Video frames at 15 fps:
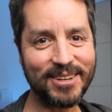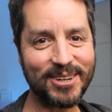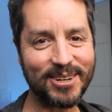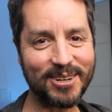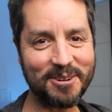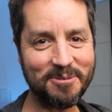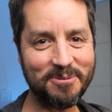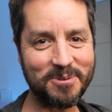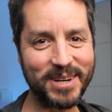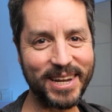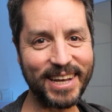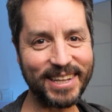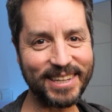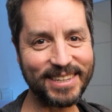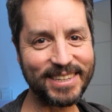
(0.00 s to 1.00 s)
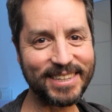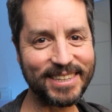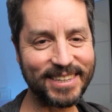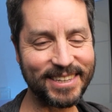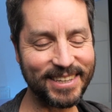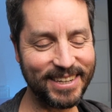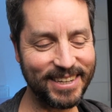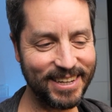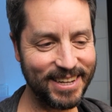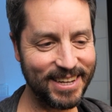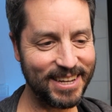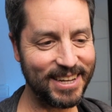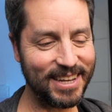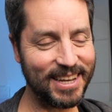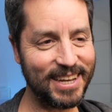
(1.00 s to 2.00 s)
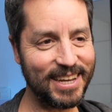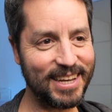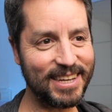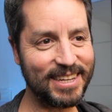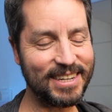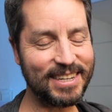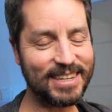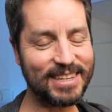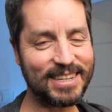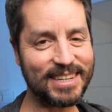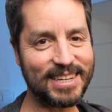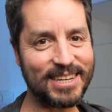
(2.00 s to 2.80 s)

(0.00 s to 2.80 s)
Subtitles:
of reality and